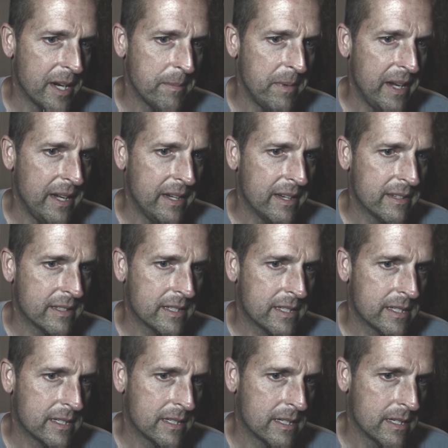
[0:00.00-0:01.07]

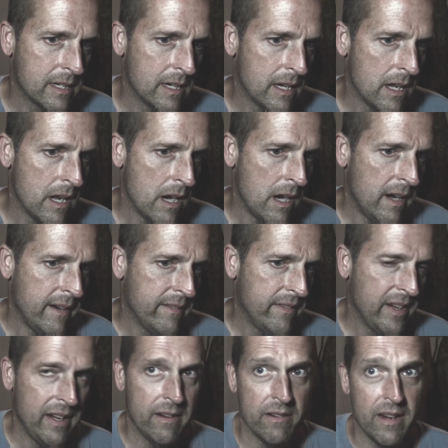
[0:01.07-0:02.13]
It's,
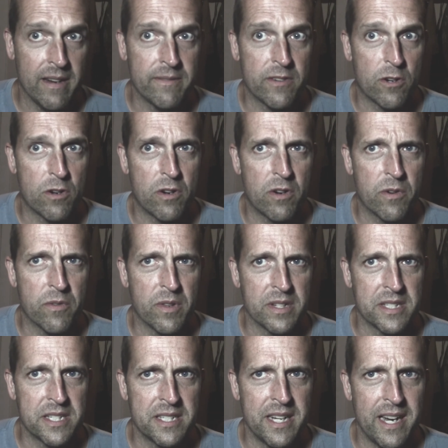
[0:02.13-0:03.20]
if you ever heard
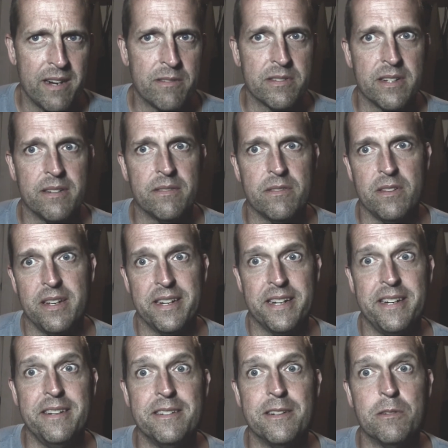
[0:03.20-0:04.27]
the sound of
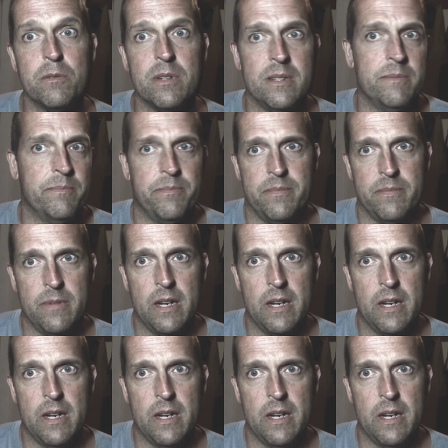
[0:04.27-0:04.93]
like, an